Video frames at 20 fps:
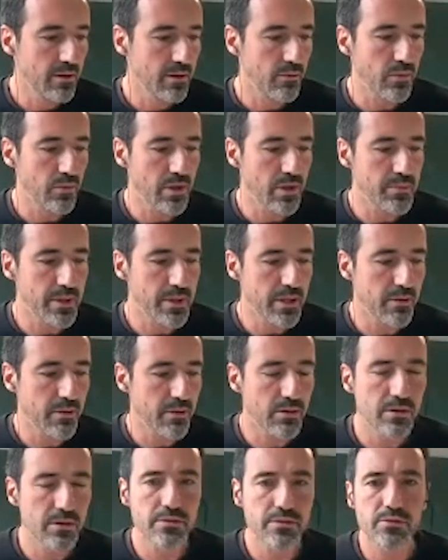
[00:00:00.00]
will be
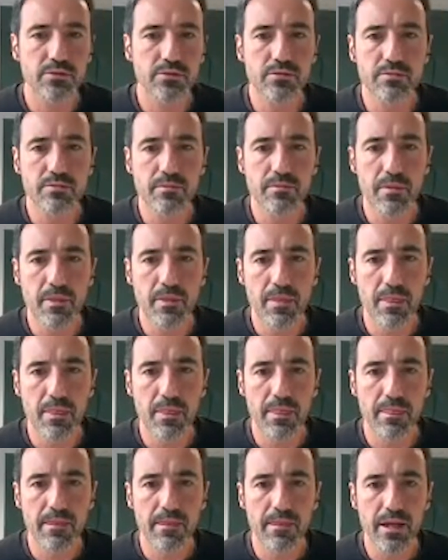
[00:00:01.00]
equal to
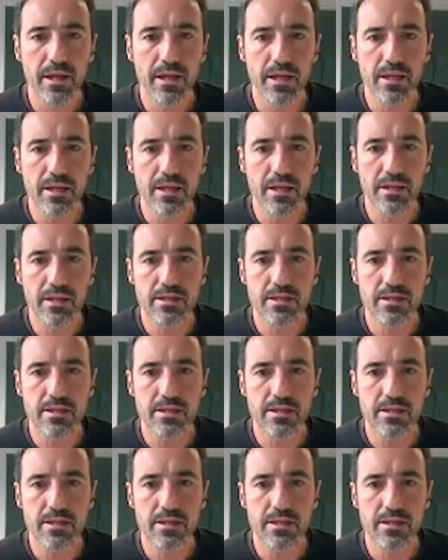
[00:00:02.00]
eta